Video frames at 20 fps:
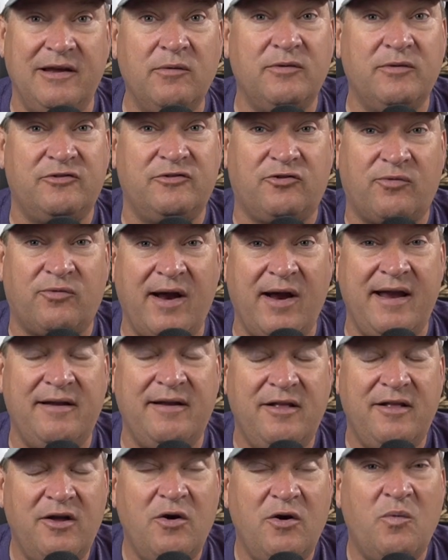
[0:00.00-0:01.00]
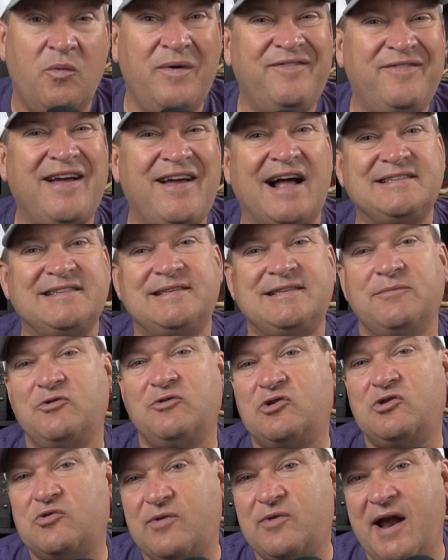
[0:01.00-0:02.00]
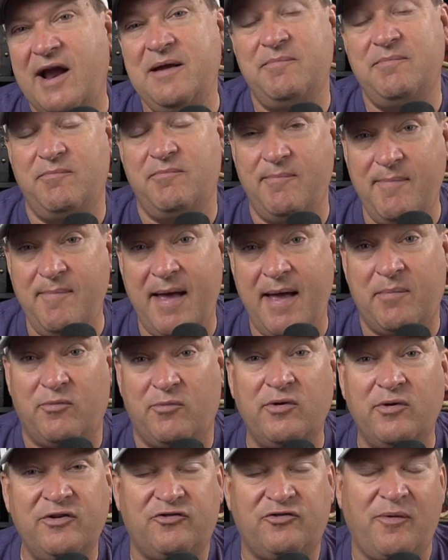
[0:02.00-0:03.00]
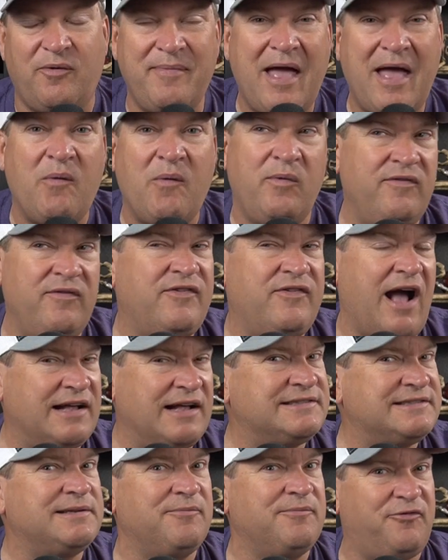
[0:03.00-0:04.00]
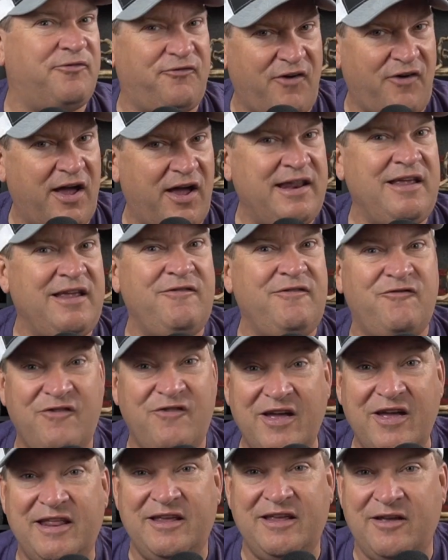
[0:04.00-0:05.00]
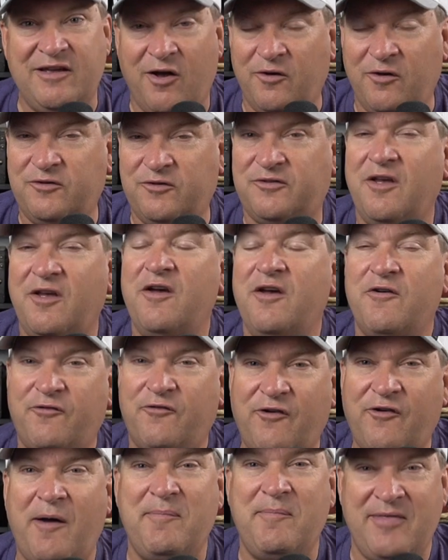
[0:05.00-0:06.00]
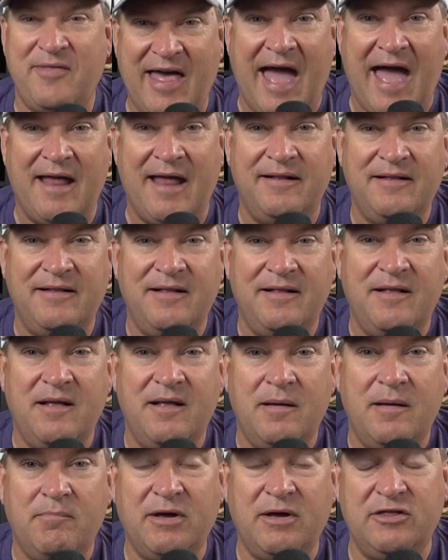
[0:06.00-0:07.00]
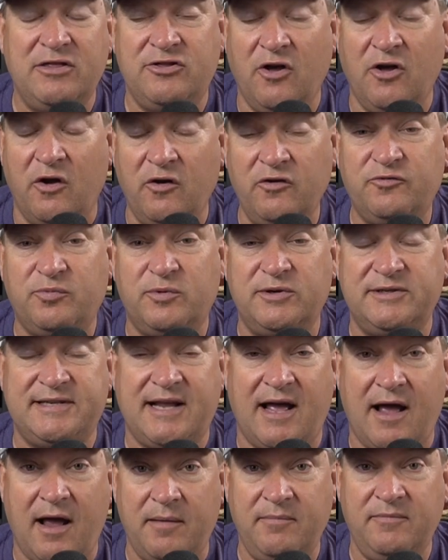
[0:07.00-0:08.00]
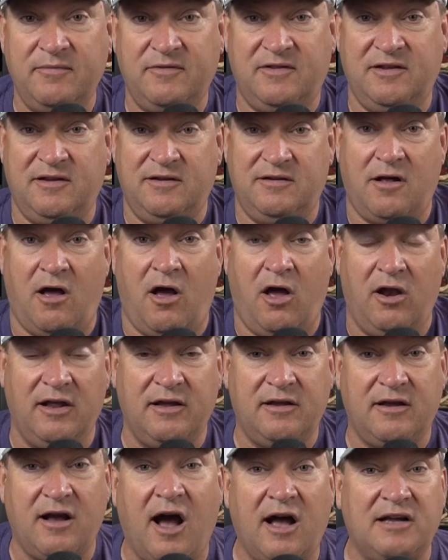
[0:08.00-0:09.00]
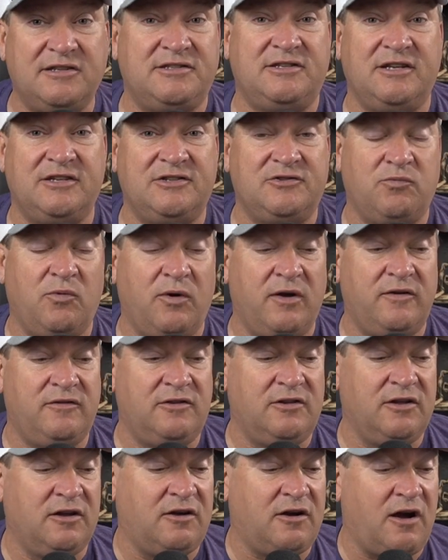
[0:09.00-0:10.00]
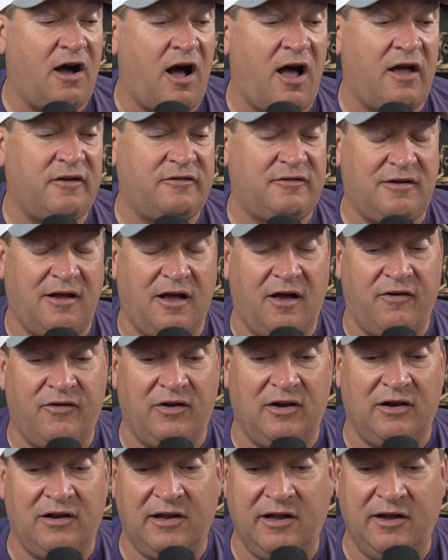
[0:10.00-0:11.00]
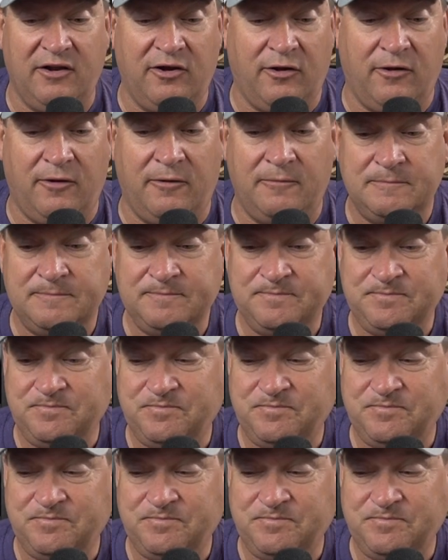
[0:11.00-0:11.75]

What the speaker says: it was great. We've got some great memories from that. We've got some funny videos from that. But those were times that all it cost us was the cost of a little,